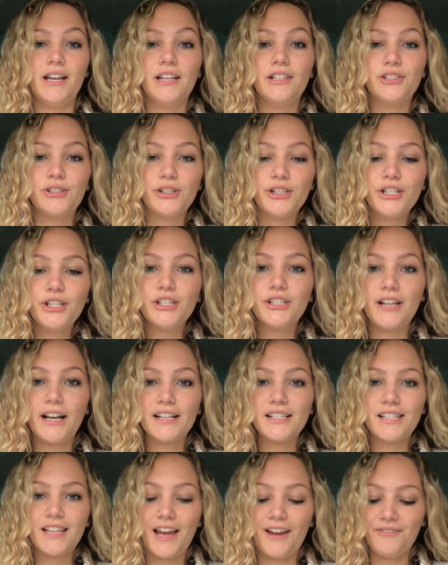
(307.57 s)
And during your
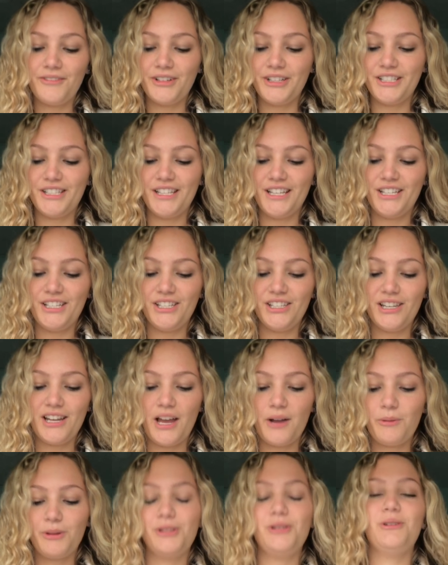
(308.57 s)
next conversation,
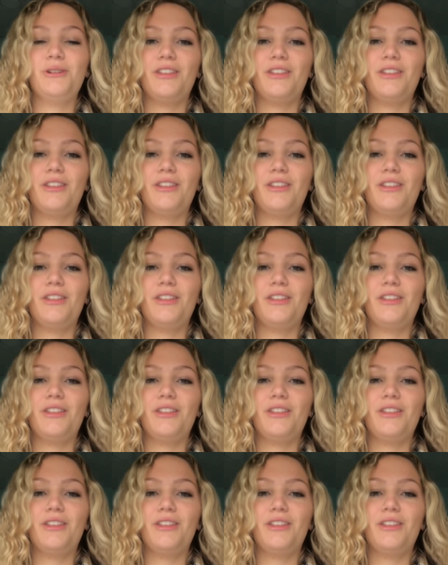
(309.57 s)
I want you